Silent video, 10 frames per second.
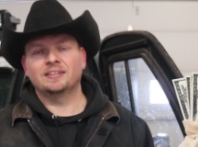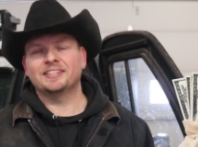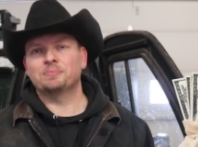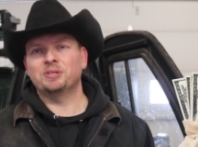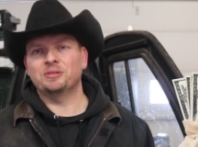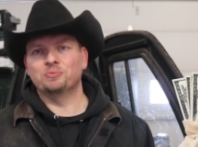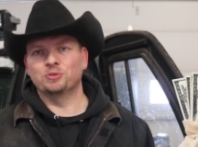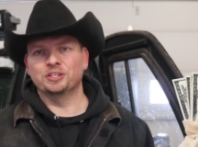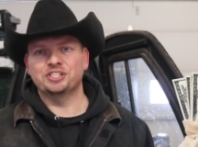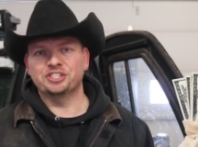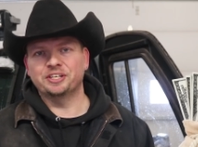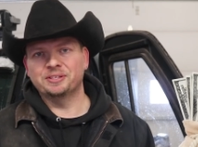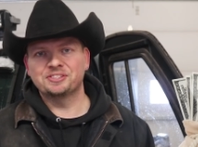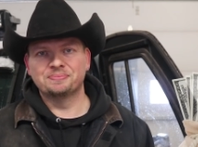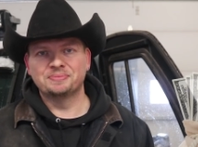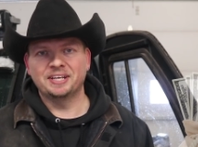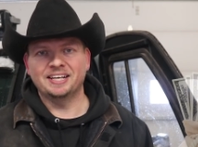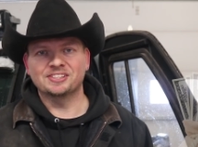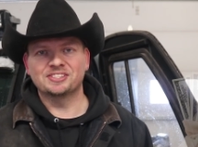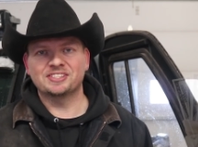Let's be really generous
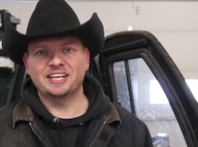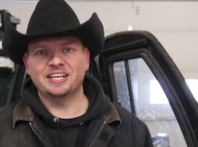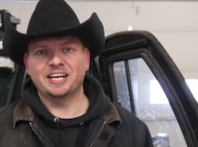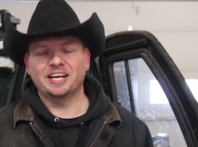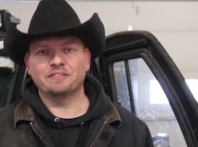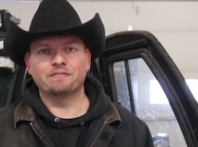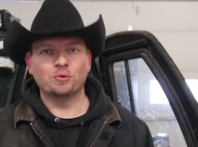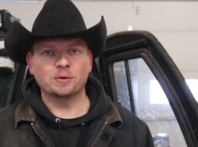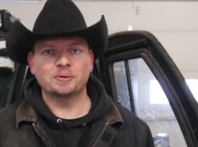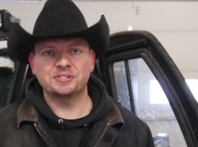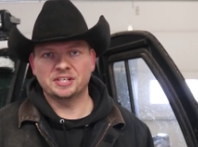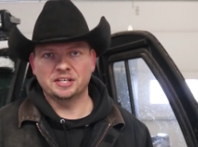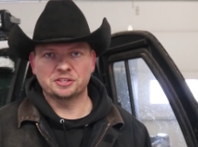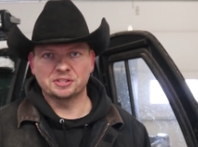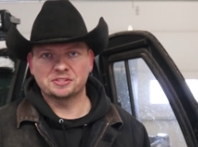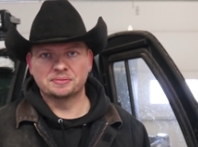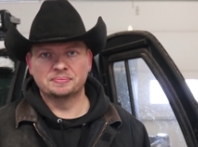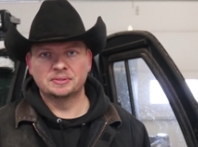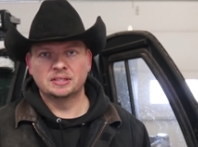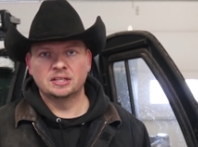and say at 4% interest.
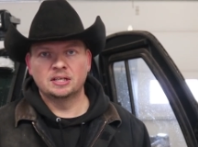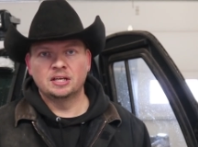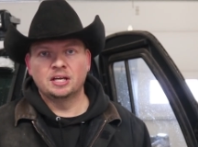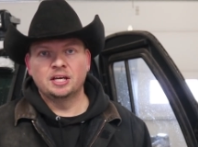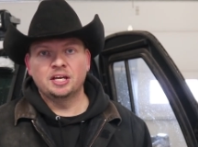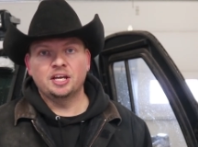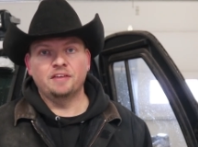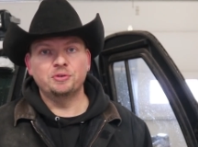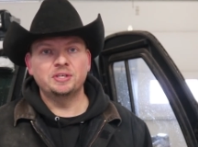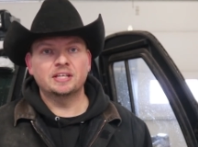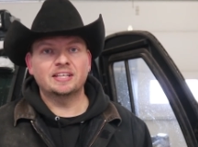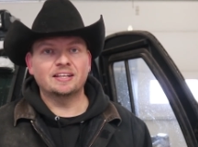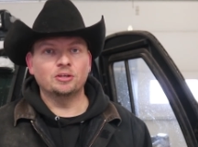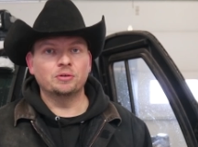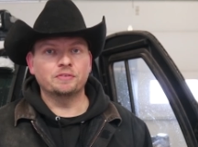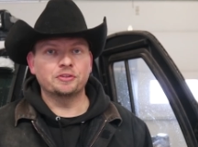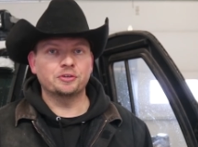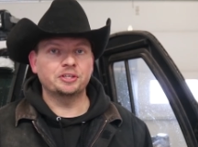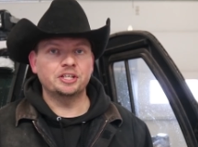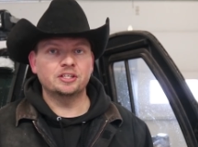If you can get that loan for
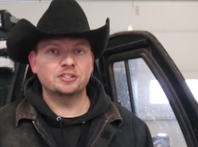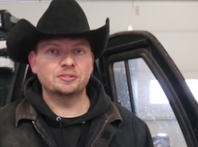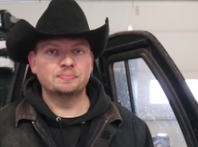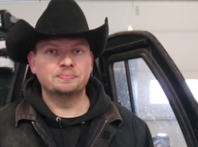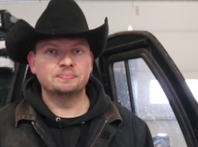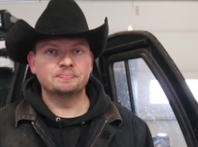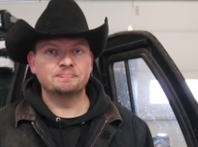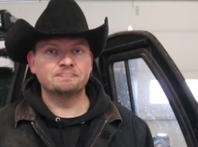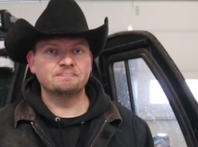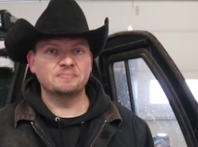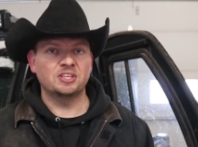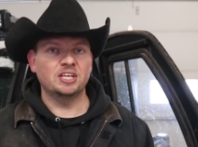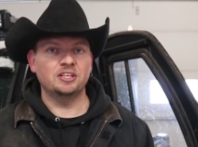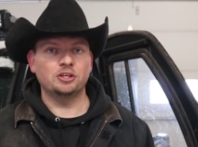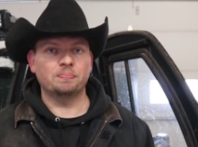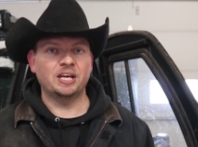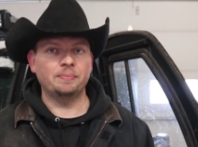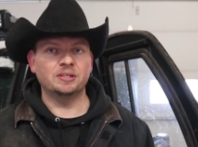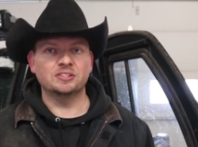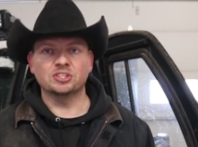30 years, then your
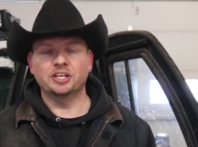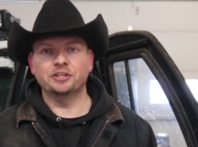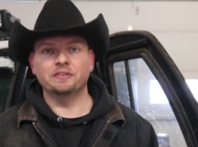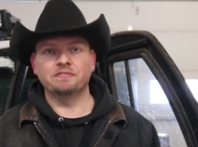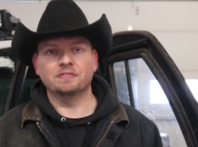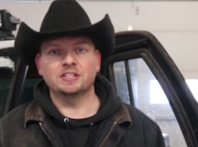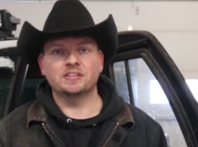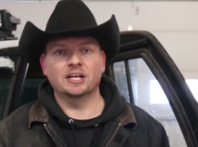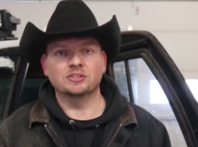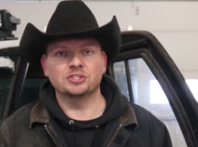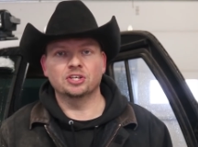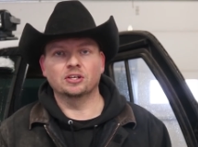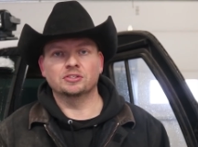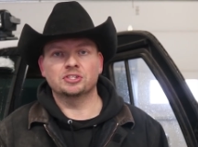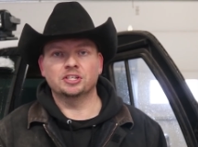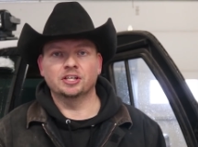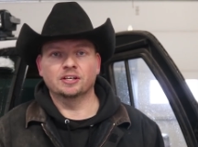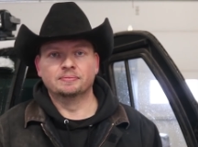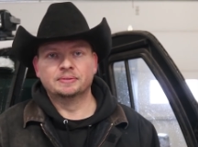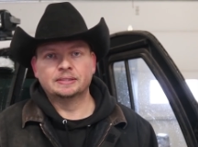payment is $150,000 a year.